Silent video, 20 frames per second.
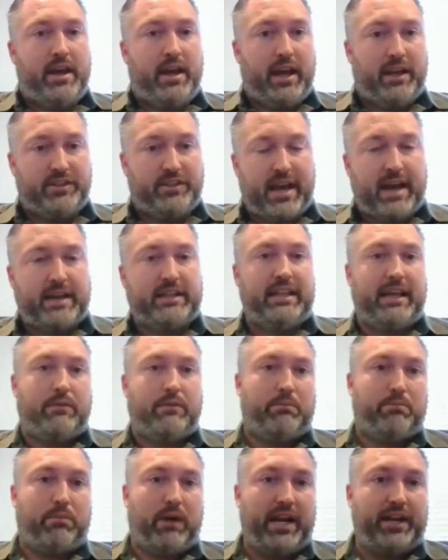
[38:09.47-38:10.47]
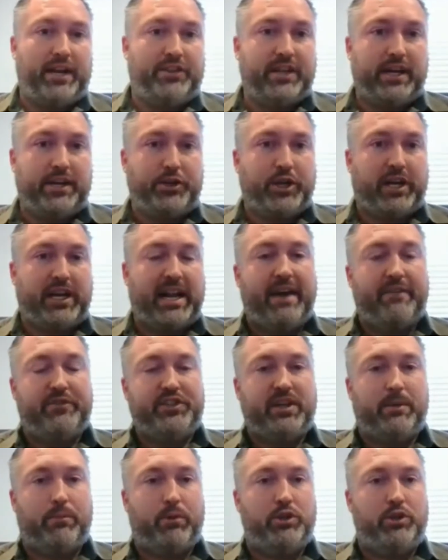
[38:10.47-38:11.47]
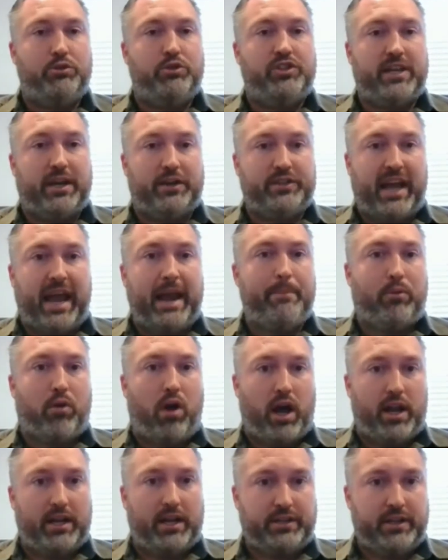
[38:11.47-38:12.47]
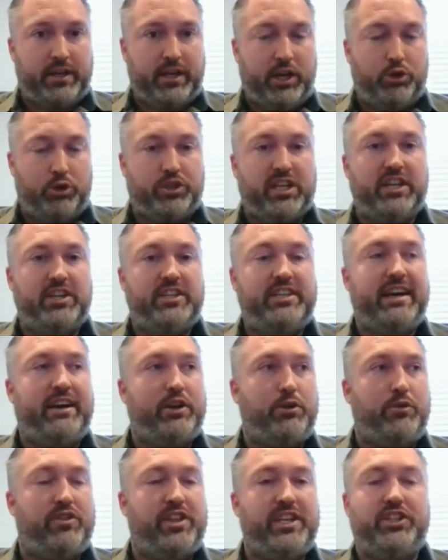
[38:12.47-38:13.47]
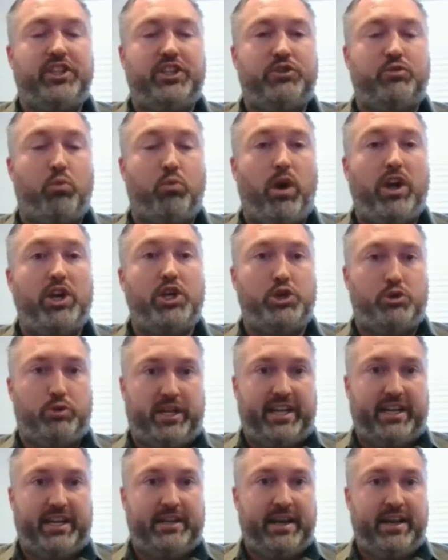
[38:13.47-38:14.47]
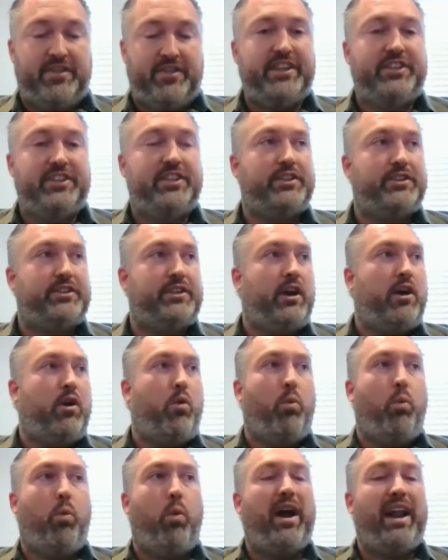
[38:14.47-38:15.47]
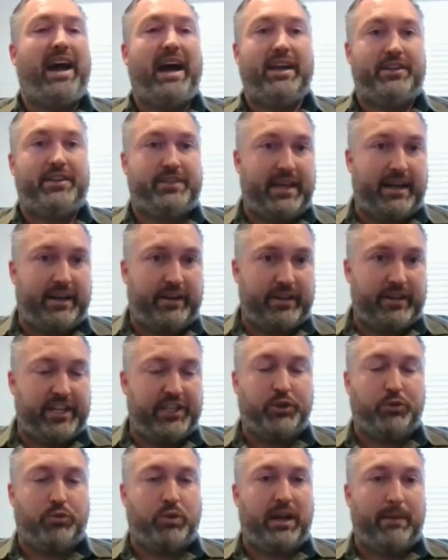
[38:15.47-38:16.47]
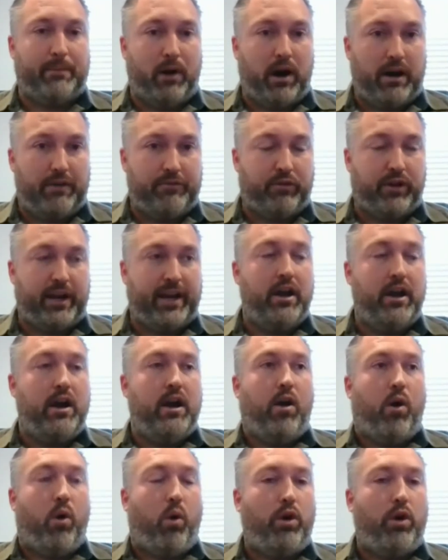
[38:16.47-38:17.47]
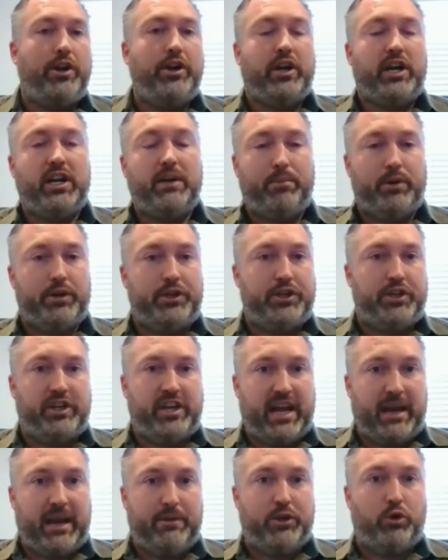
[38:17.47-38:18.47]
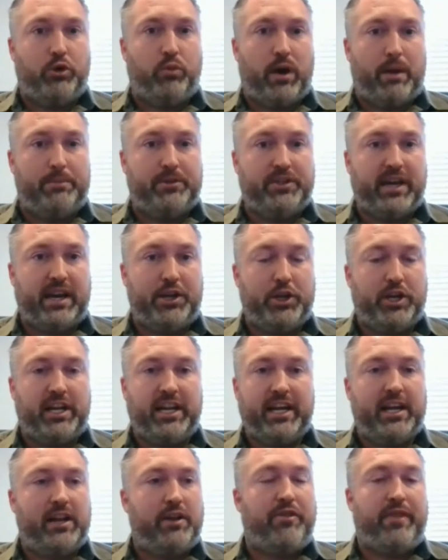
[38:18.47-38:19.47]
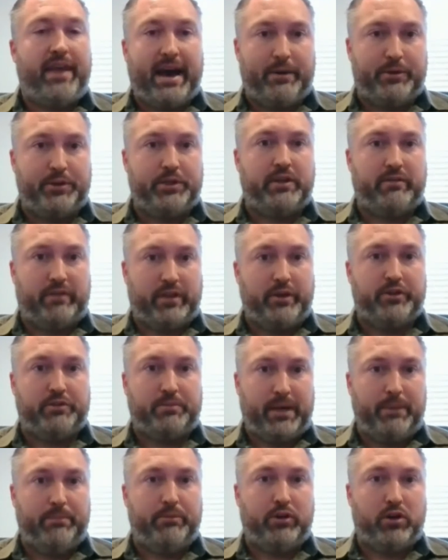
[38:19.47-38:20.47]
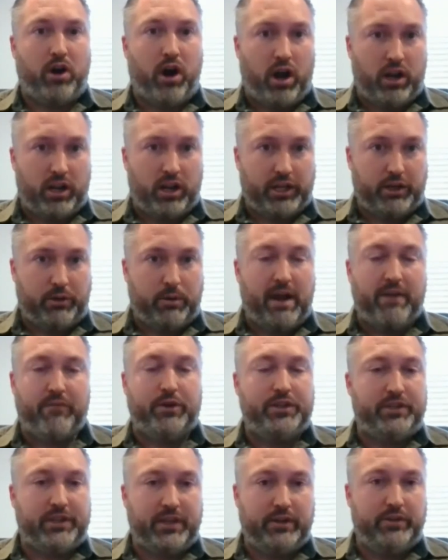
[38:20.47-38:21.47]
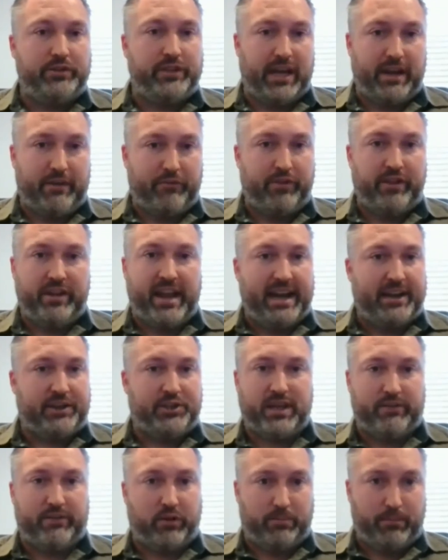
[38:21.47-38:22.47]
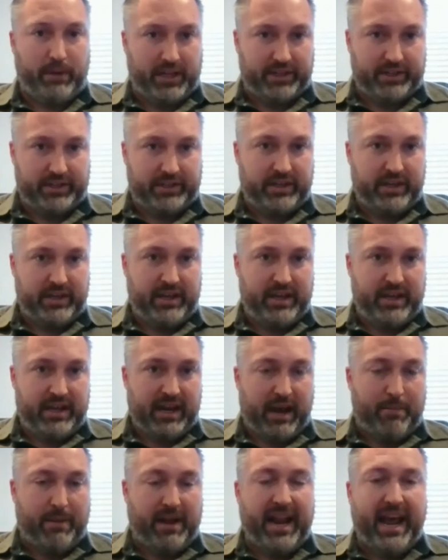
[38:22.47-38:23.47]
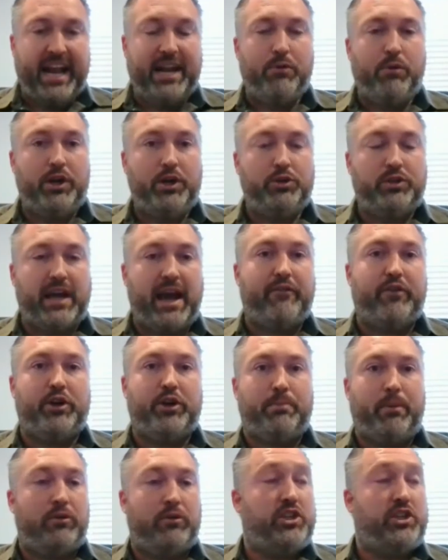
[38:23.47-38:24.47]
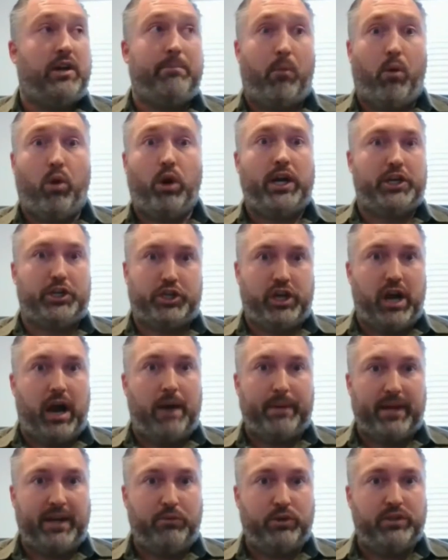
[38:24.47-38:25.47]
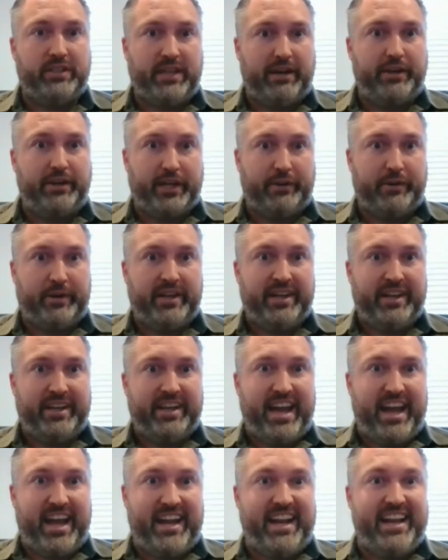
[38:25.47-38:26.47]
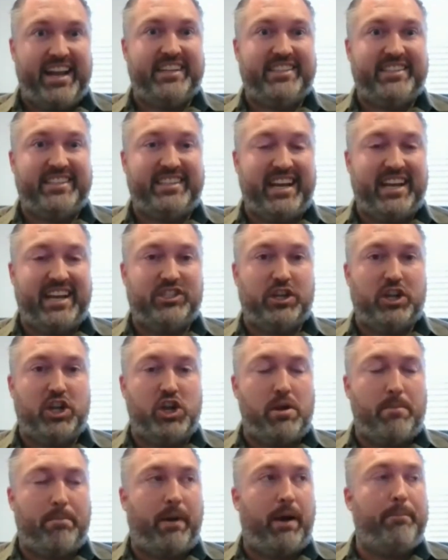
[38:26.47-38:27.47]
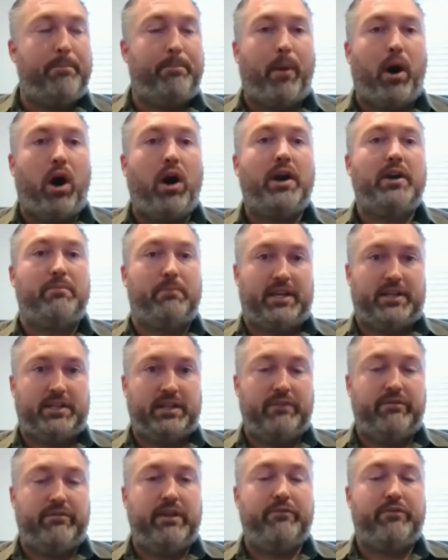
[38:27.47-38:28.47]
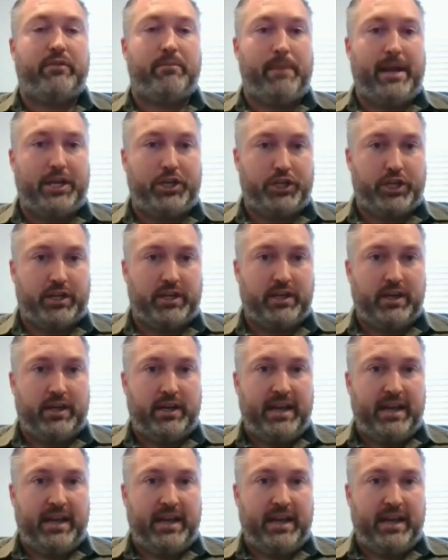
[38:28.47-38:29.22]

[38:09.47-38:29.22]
Exactly like what Brandy said, you're going to have someone who sells a product who's going to tell you, this is what you need. This is what I sell and this is what I'm offering. Or you're going to put your name into a website and you're going to get 1,000 of those people calling you every single day for the next several months. I mean, anyone who's ever done mortgage shopping will tell you it's a bombardment of information.